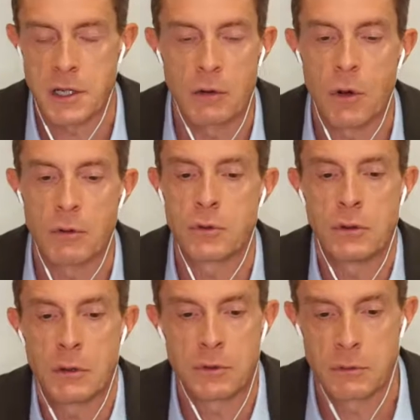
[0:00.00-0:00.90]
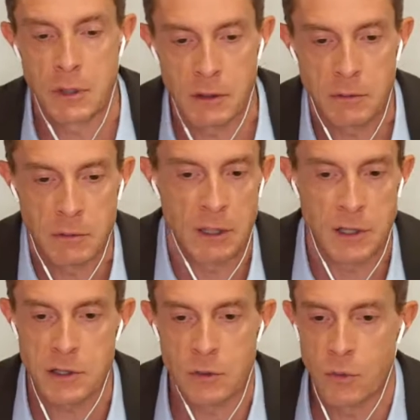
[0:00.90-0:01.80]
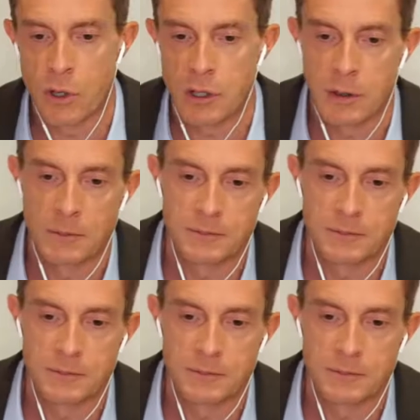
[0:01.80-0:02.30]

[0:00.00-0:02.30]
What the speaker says: How does it work?